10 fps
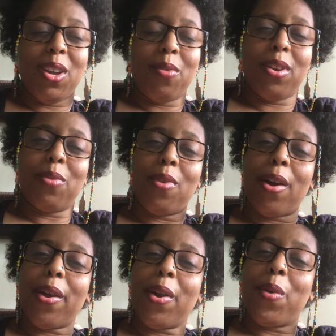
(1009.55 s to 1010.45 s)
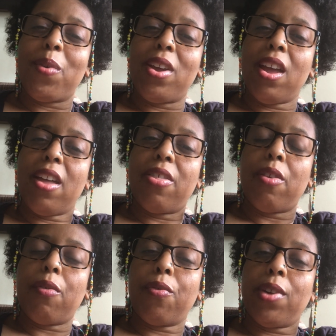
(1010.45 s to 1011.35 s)
with working with
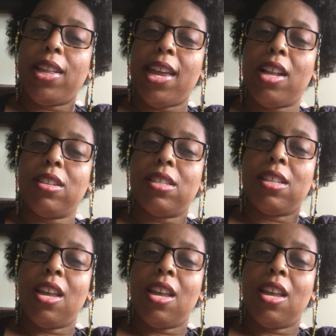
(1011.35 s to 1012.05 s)
freelance